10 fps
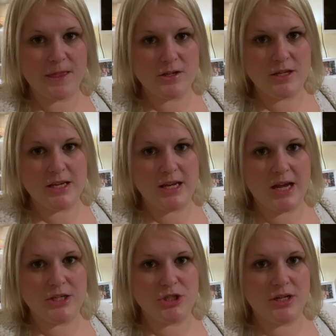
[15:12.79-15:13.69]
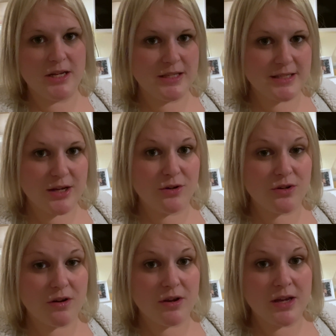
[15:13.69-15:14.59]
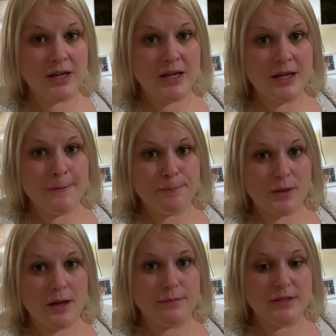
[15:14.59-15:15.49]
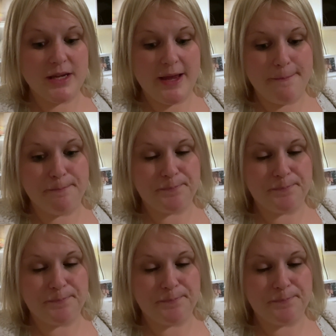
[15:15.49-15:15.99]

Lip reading: so they can catch Lee and say goodnight to him.